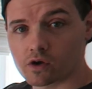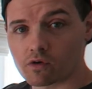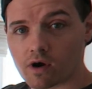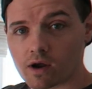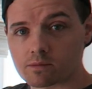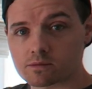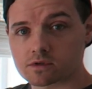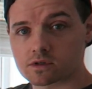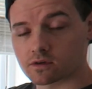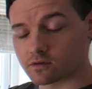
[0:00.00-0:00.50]

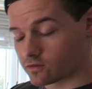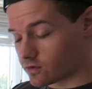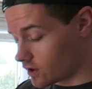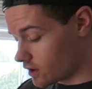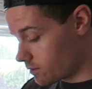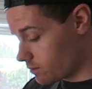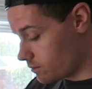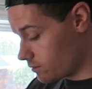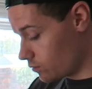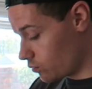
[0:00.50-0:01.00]
grams
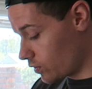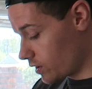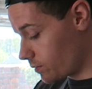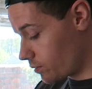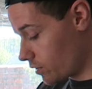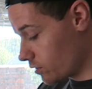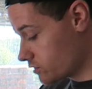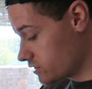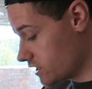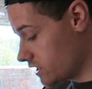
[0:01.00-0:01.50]
of
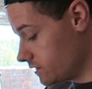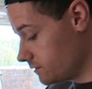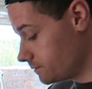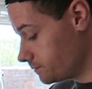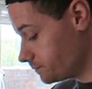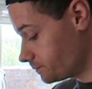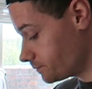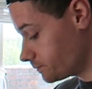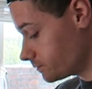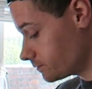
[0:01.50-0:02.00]
whey
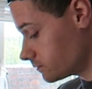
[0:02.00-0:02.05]
protein